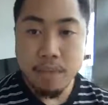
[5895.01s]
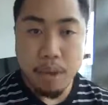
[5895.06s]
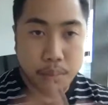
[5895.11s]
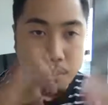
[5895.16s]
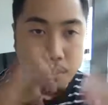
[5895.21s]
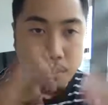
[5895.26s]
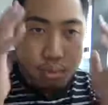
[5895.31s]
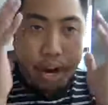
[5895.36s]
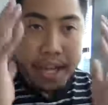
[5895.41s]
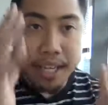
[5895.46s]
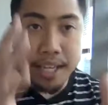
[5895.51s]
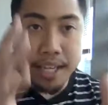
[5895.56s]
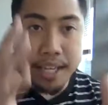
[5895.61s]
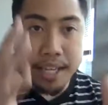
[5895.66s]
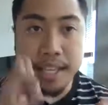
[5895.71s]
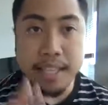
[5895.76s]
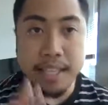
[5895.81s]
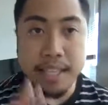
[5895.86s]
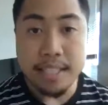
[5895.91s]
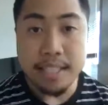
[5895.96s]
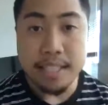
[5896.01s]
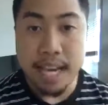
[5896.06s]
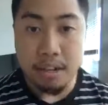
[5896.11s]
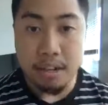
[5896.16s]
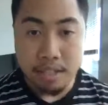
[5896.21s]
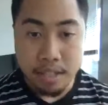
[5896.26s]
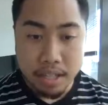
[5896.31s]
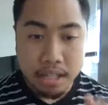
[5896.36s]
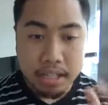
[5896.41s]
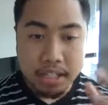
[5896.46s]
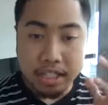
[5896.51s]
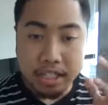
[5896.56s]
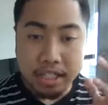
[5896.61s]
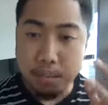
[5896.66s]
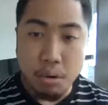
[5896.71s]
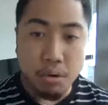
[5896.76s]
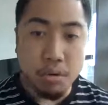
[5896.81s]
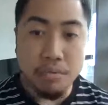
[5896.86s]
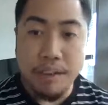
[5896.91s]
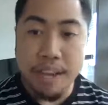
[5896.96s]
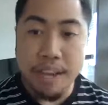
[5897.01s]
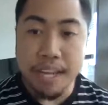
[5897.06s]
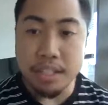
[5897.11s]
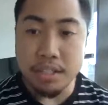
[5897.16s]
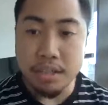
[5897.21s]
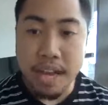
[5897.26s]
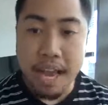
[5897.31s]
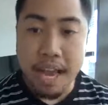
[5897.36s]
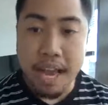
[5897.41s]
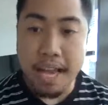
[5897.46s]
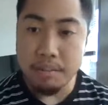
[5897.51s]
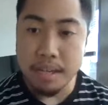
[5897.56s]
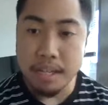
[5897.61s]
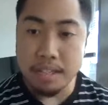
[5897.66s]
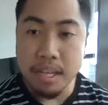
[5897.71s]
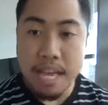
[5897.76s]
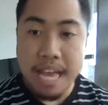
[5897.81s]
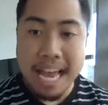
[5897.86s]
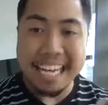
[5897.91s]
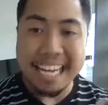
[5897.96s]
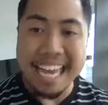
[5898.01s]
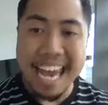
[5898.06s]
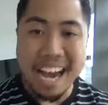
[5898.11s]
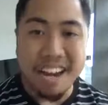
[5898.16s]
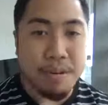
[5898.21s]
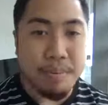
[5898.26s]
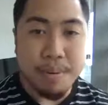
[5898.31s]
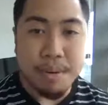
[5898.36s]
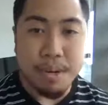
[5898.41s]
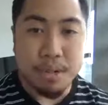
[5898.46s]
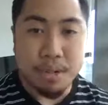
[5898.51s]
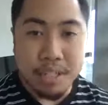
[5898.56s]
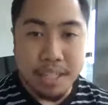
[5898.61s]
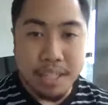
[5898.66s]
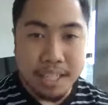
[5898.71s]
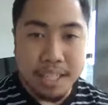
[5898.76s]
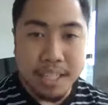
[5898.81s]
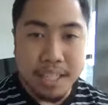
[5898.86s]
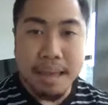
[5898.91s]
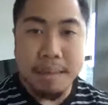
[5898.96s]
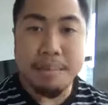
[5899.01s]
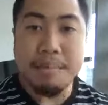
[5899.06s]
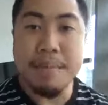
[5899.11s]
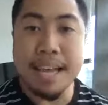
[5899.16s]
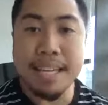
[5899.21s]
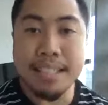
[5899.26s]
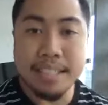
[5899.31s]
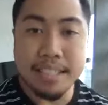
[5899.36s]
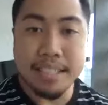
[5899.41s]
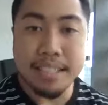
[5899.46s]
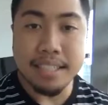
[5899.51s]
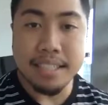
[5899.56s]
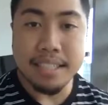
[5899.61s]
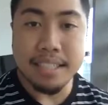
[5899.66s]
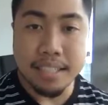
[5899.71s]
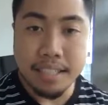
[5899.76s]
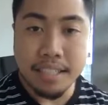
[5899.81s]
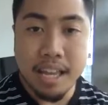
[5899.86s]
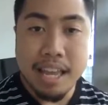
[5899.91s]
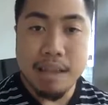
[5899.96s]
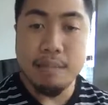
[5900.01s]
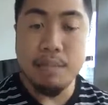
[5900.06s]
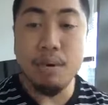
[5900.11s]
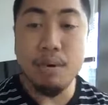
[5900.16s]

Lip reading: breaking down just motivational aspects, accountability messages,